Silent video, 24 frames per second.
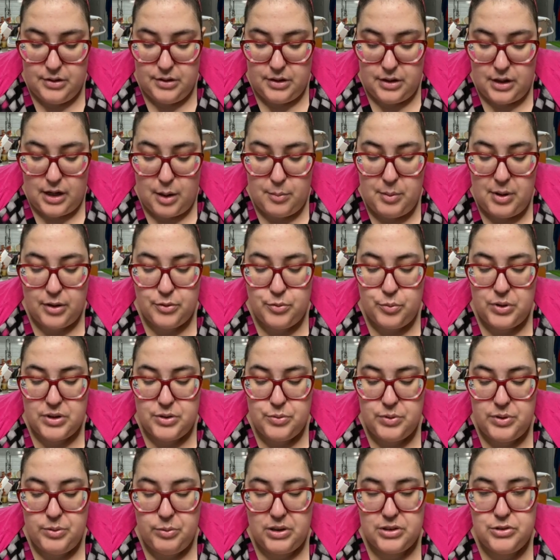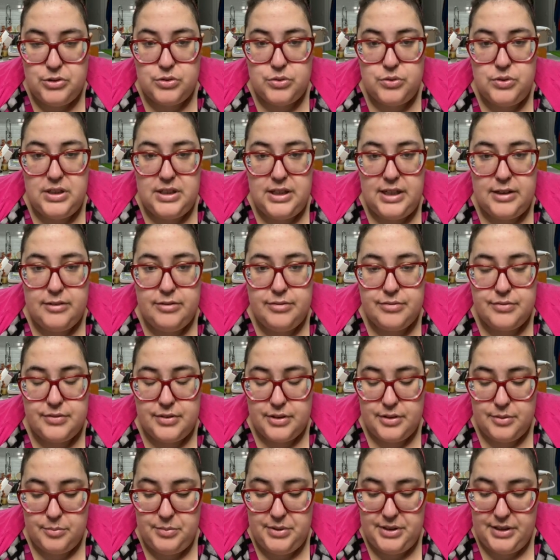about what we want to leave
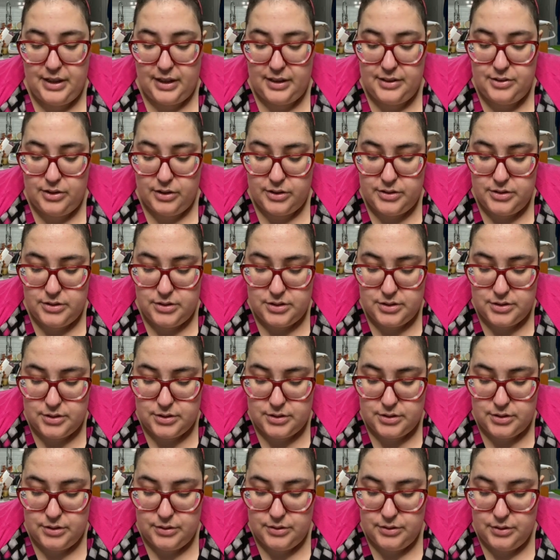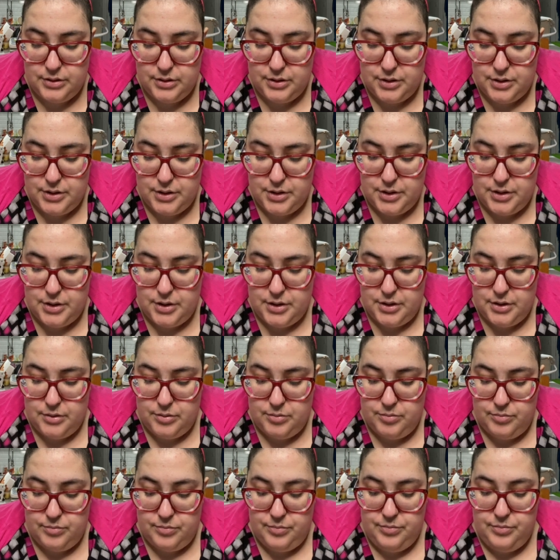behind us,
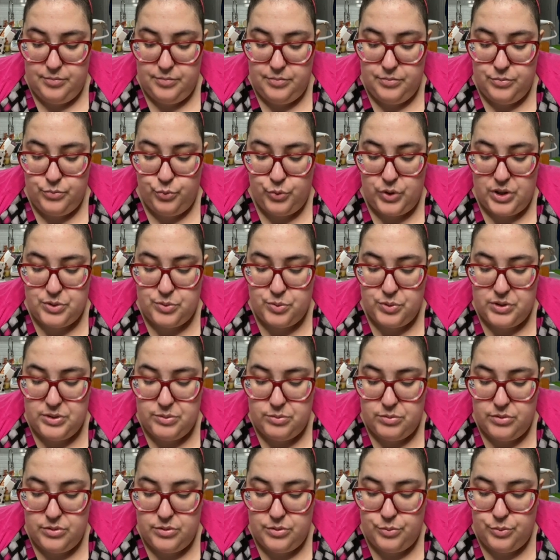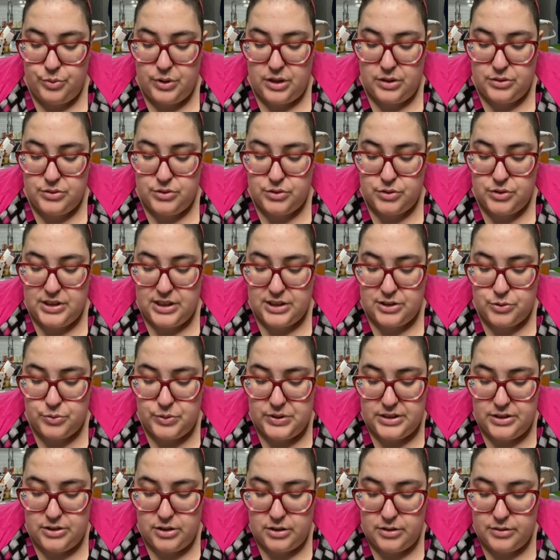what we want to get
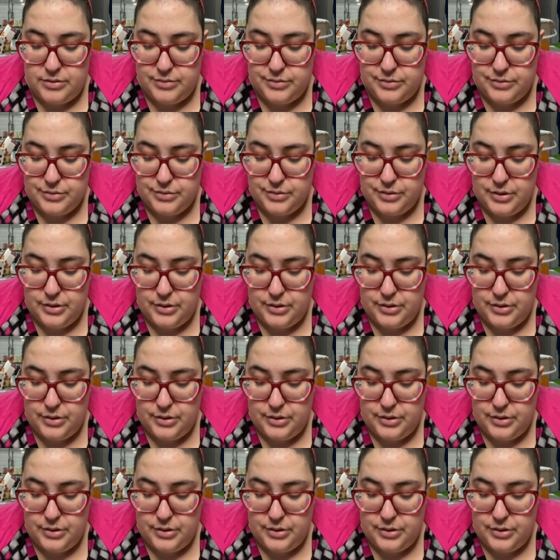rid of,